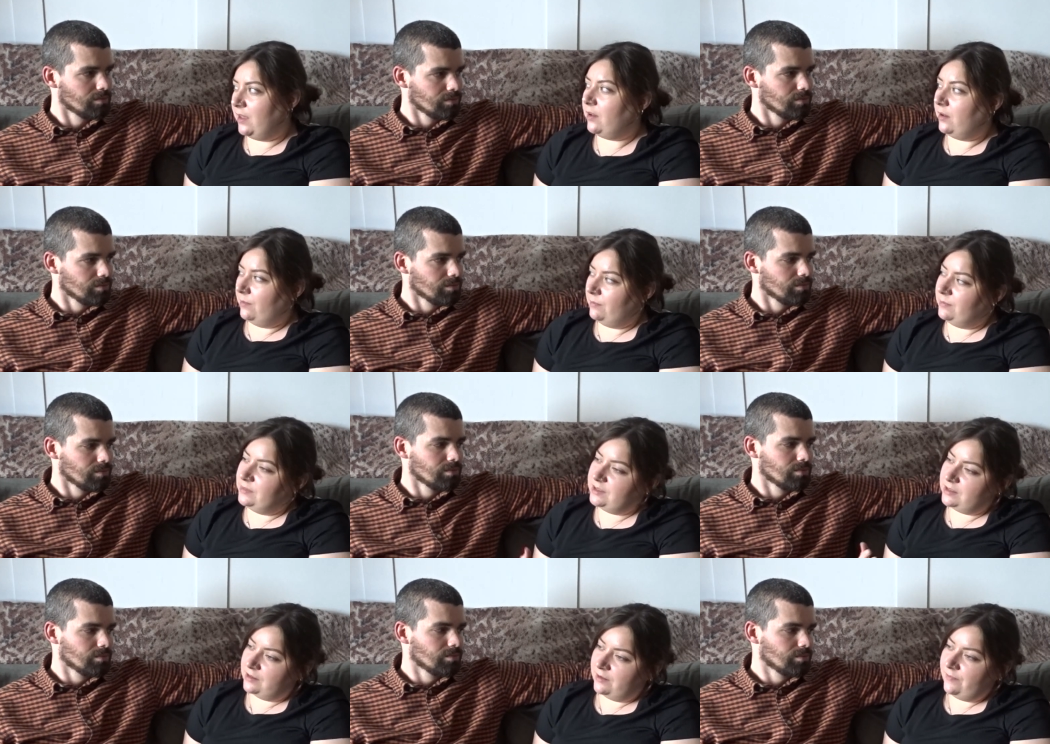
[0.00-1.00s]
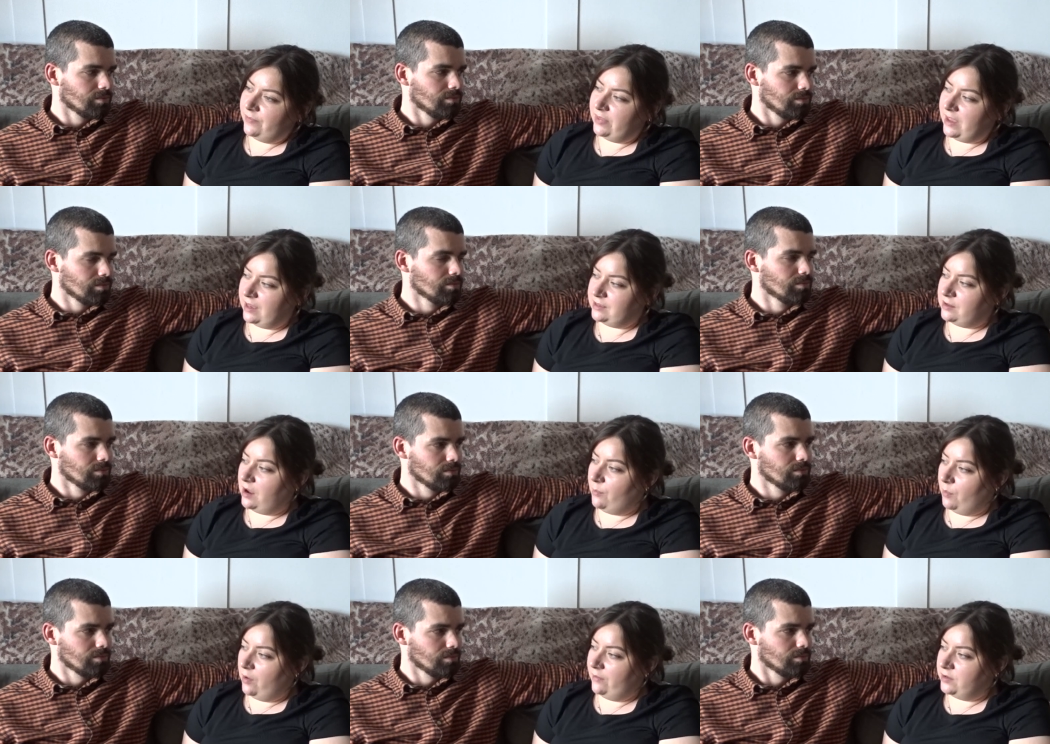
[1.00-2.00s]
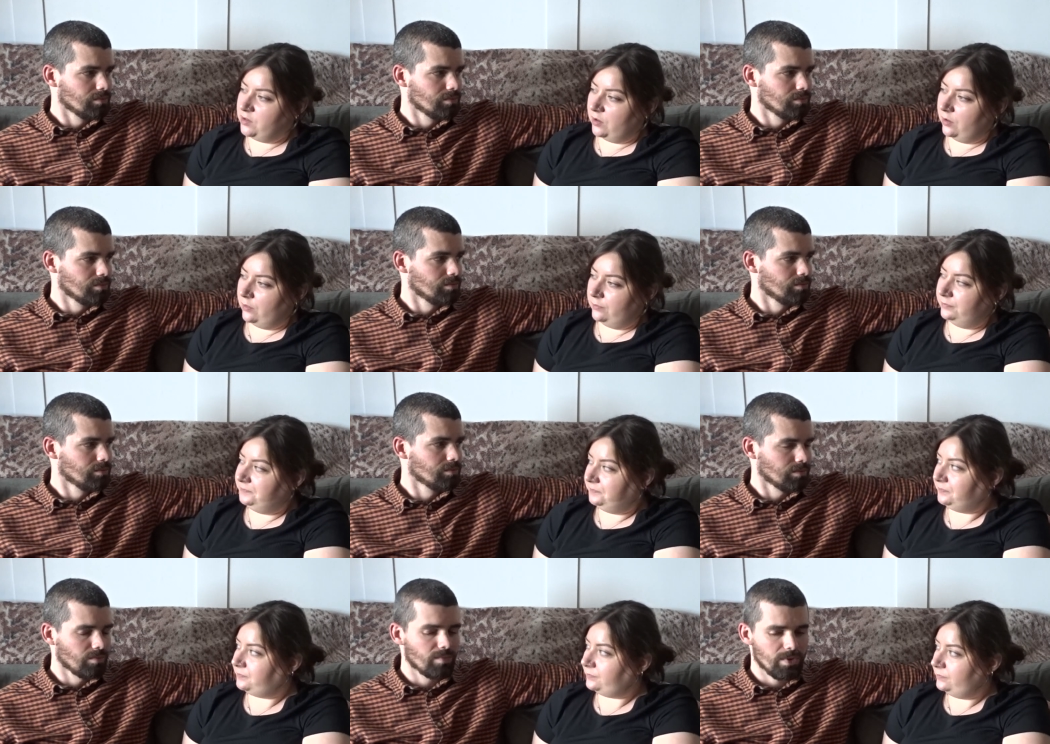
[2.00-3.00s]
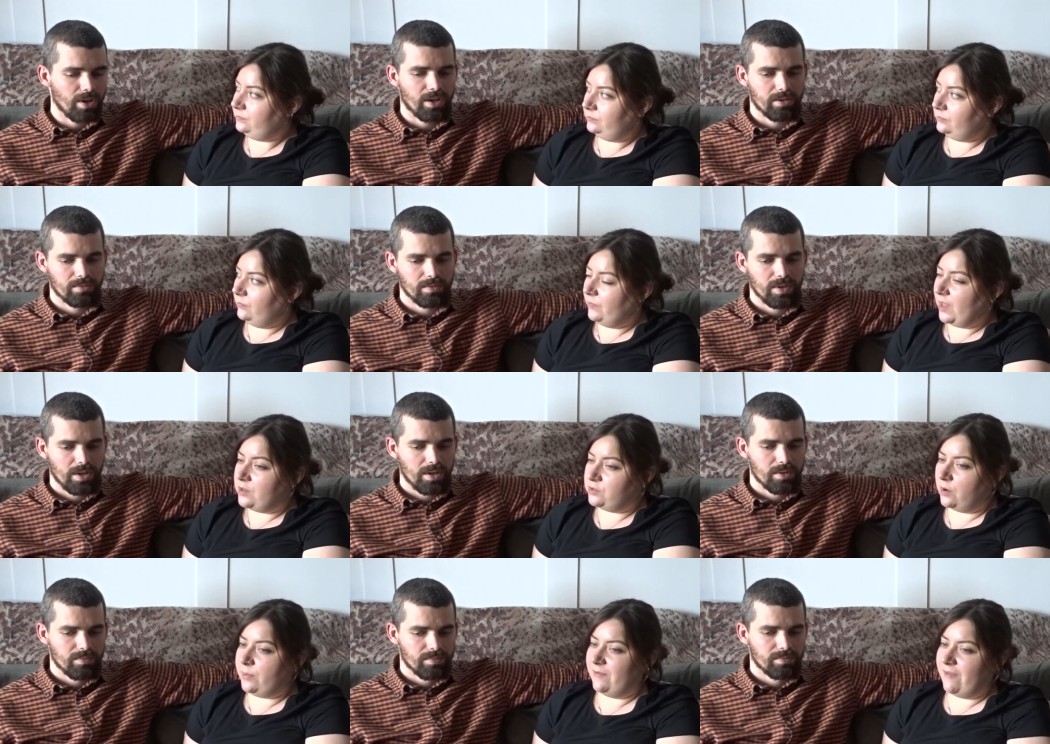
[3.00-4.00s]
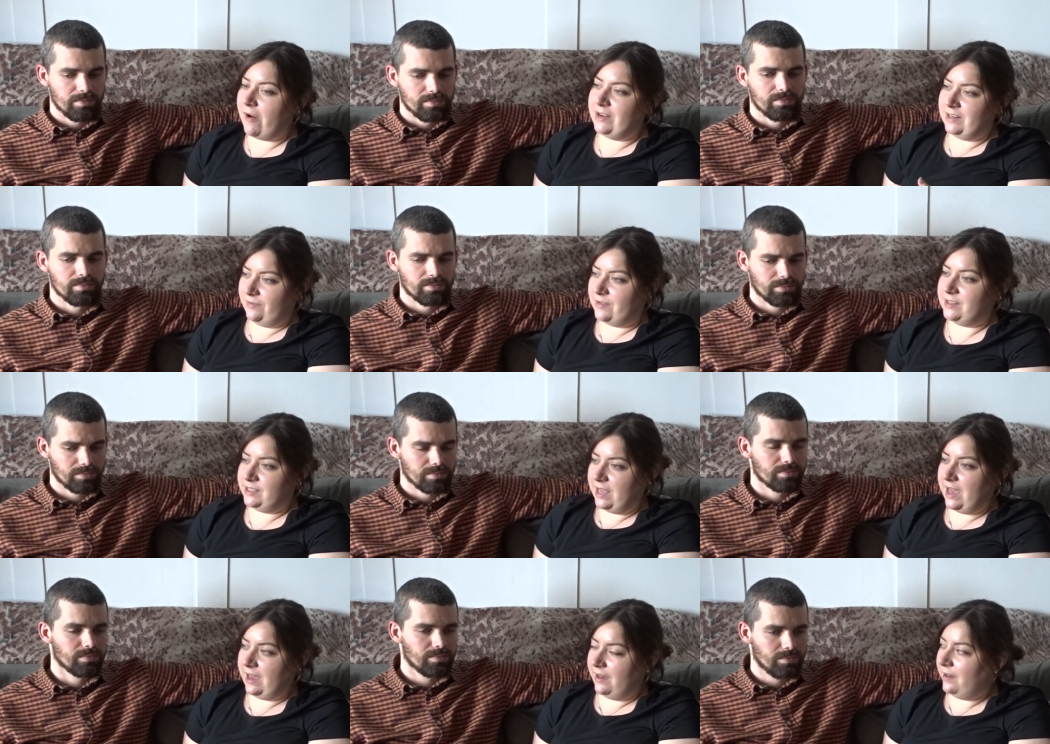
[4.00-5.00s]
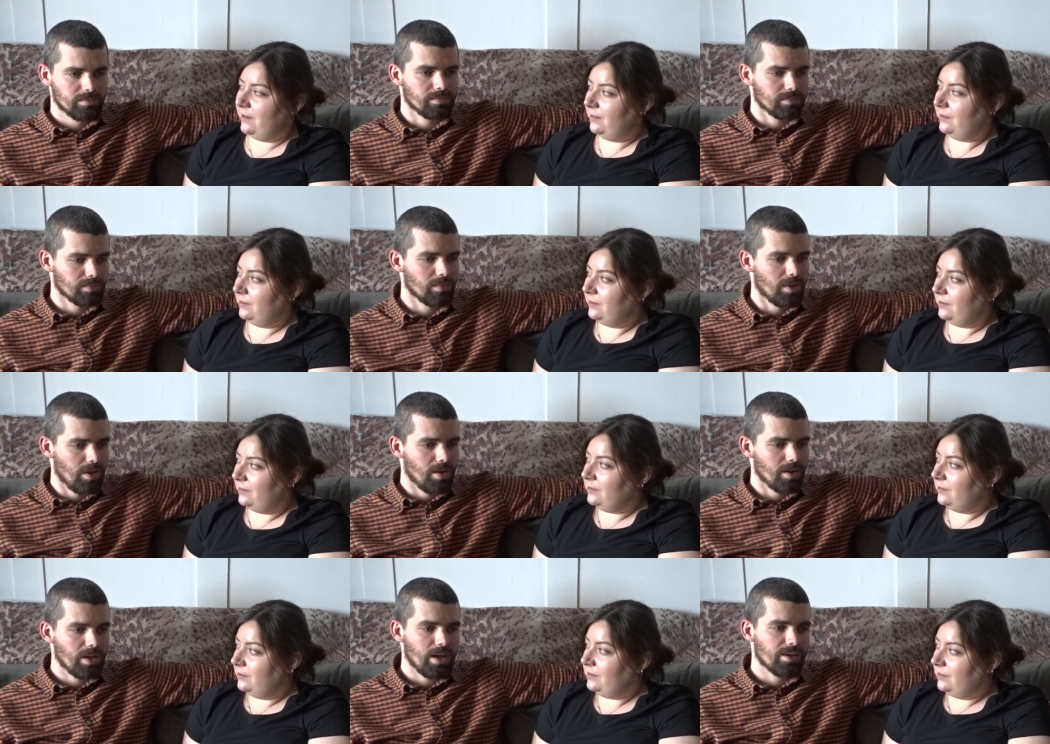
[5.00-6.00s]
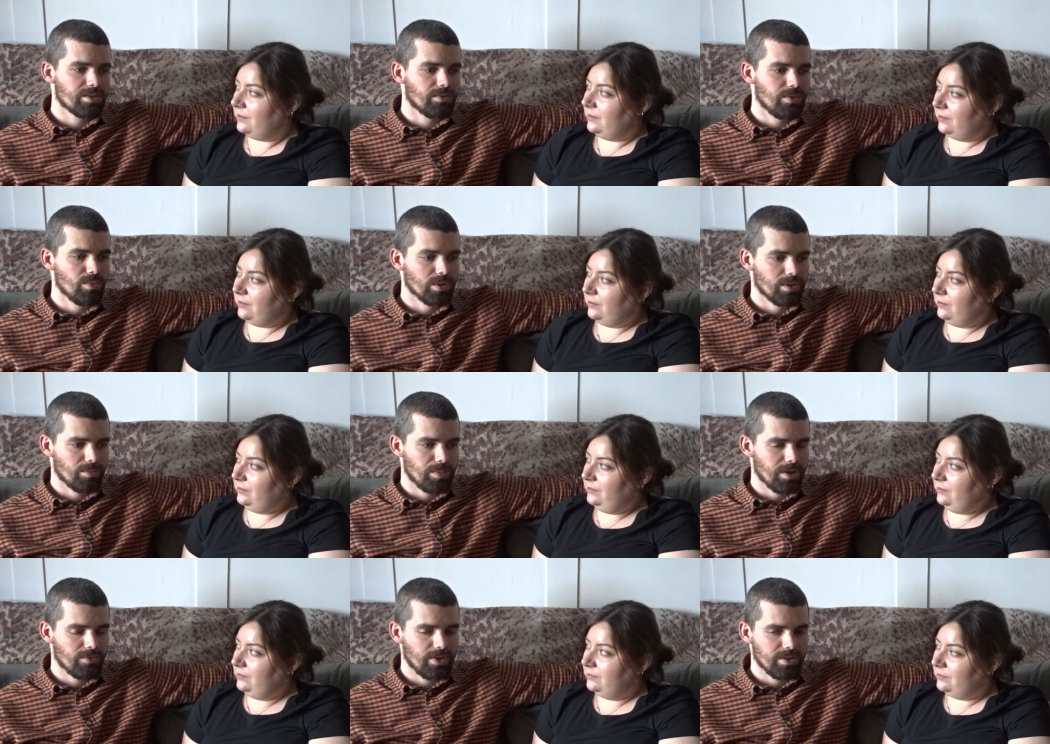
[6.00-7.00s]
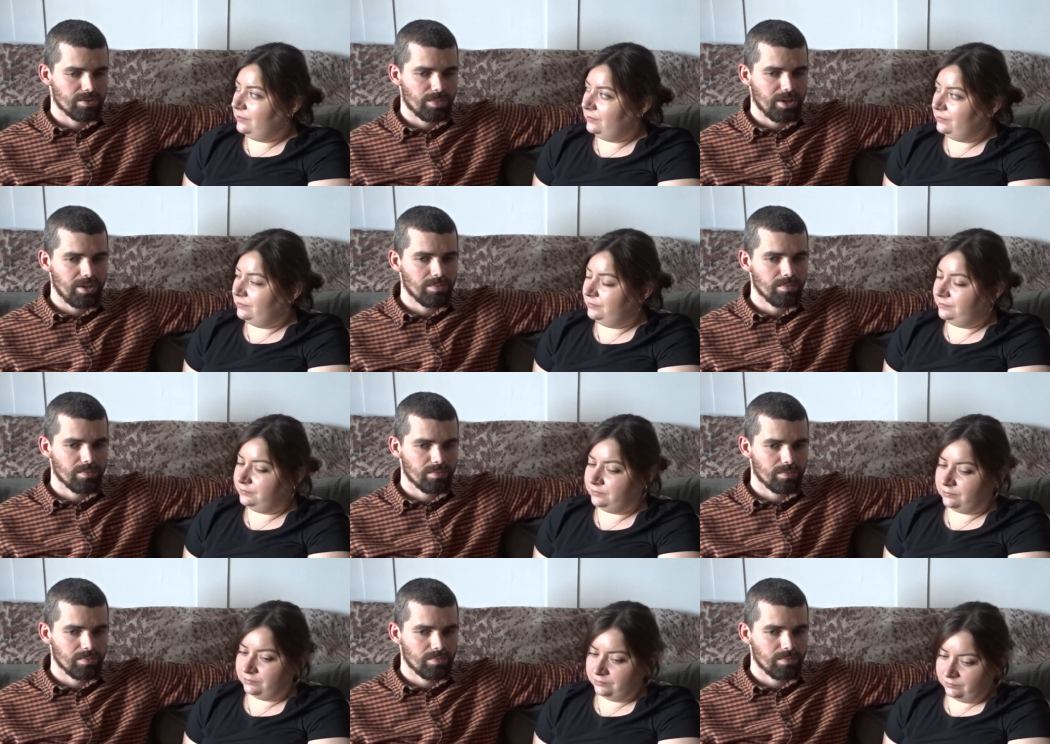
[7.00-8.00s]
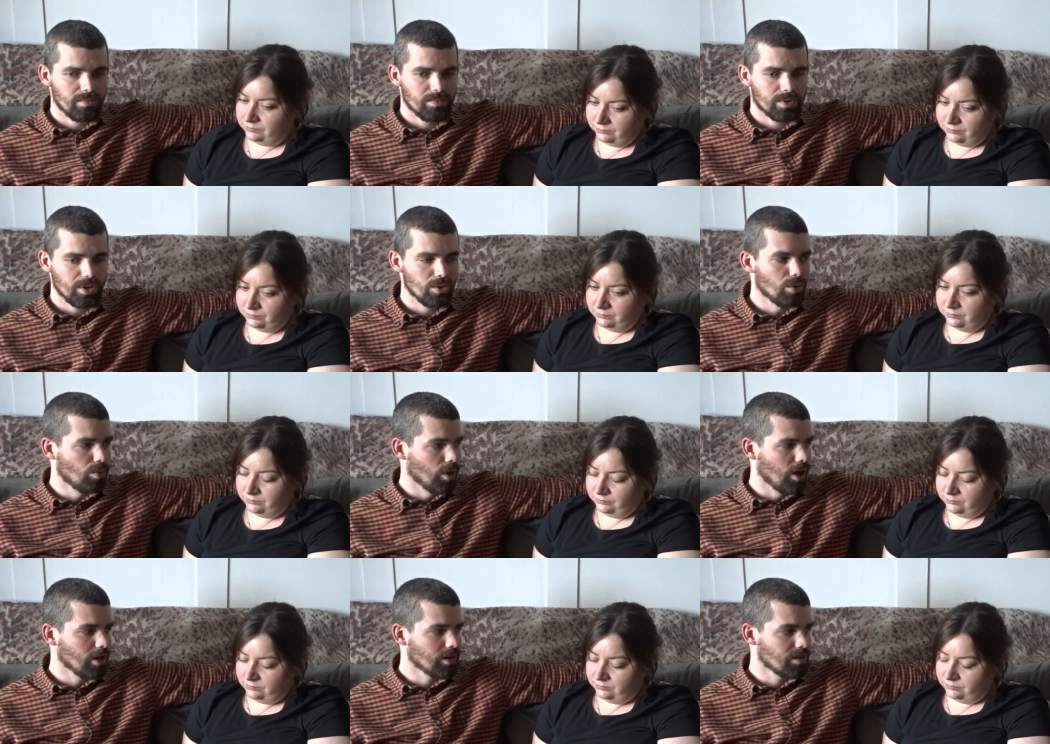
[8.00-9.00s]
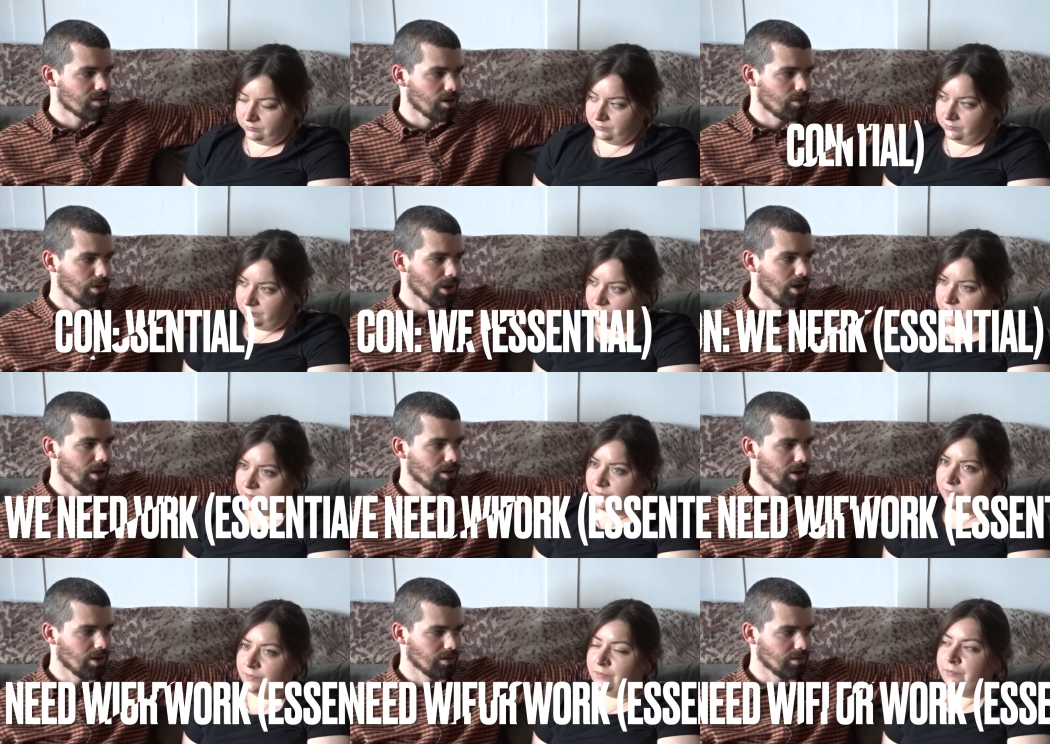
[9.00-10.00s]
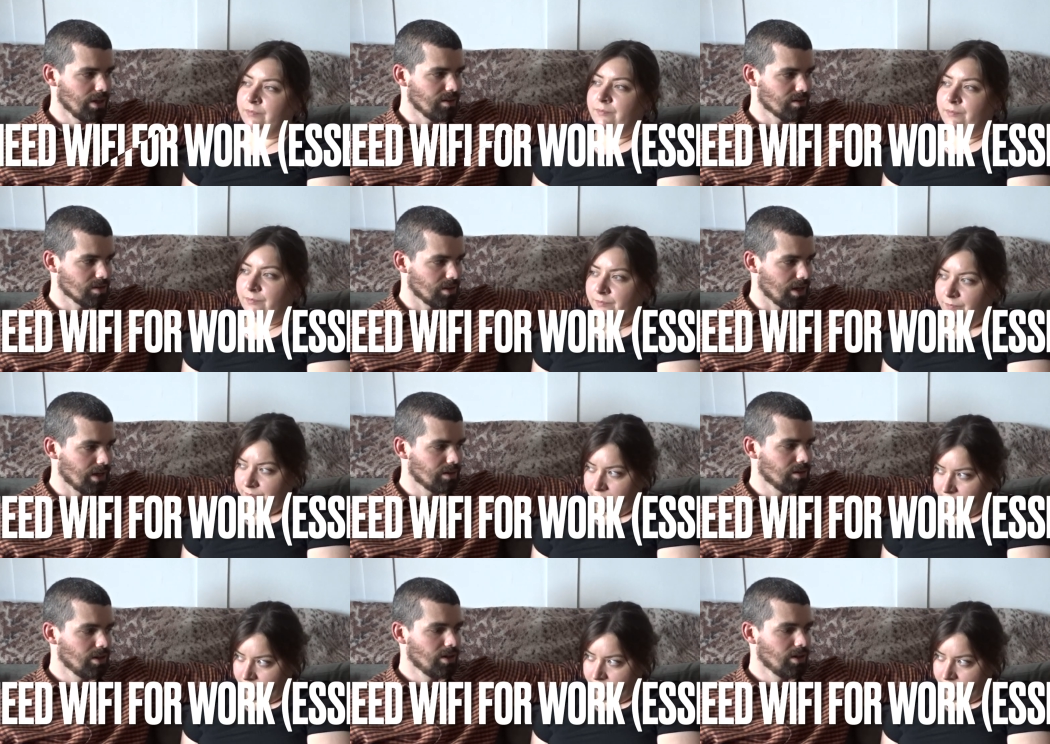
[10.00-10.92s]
Speaker 1: there comes things mm. that are more of a struggle. Yeah. So it would be very different to here.
Speaker 2: Yeah, so I think one of the big things will be that your work is so reliant on internet